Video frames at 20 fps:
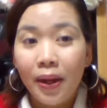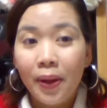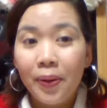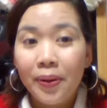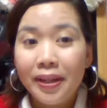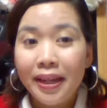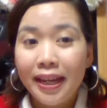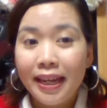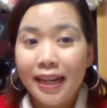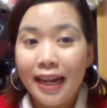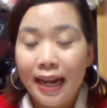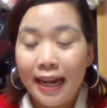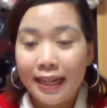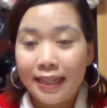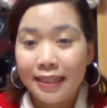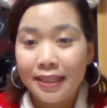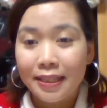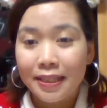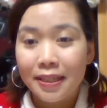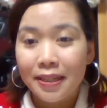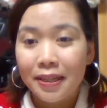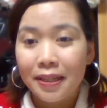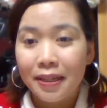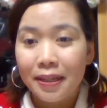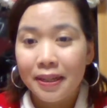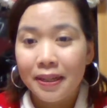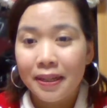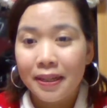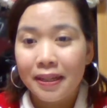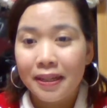Okay, guys.
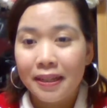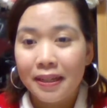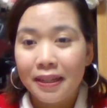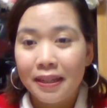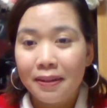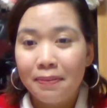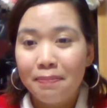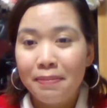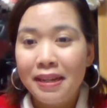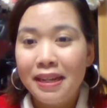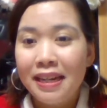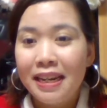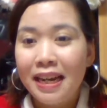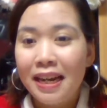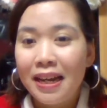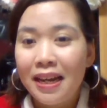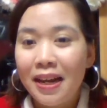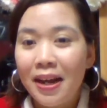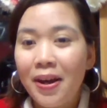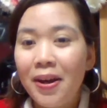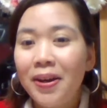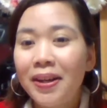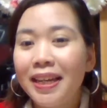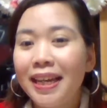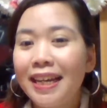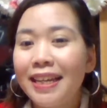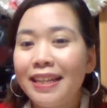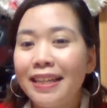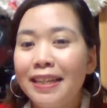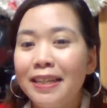Mina.
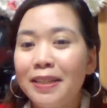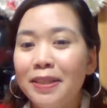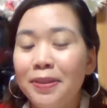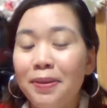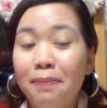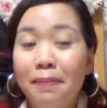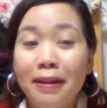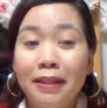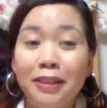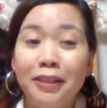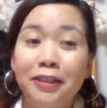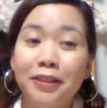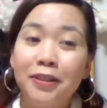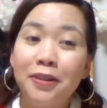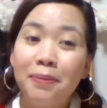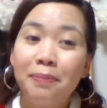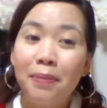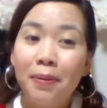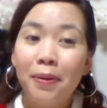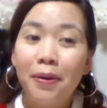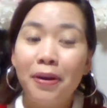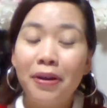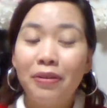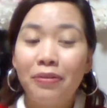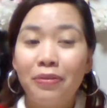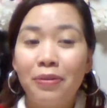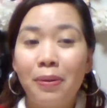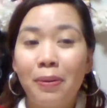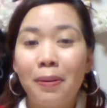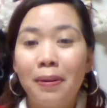Okay, thank you so much, Gina Boy.
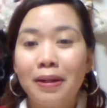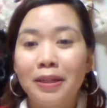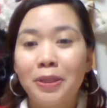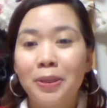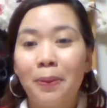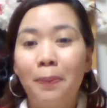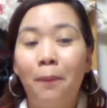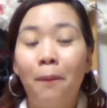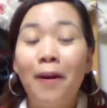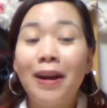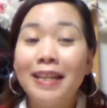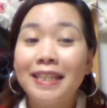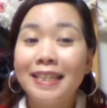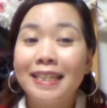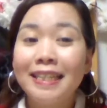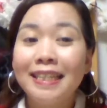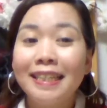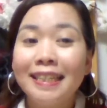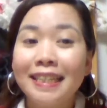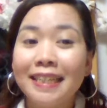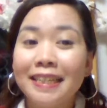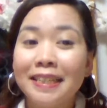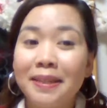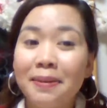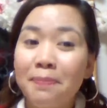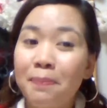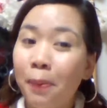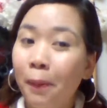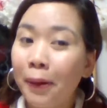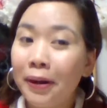Of course, your presence
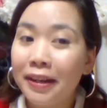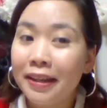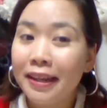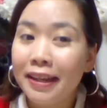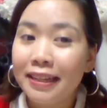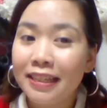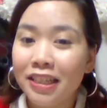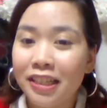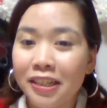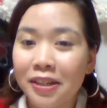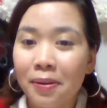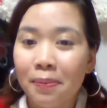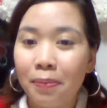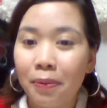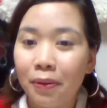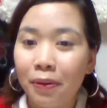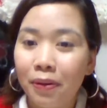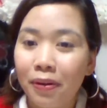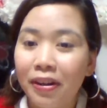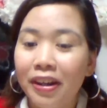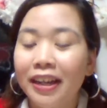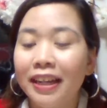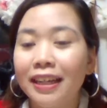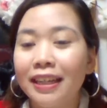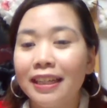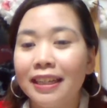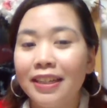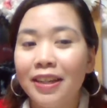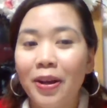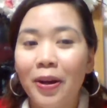is important, Gina
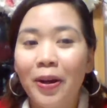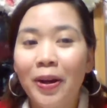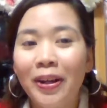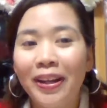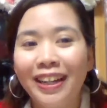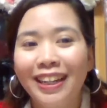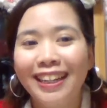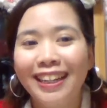Boy. You know.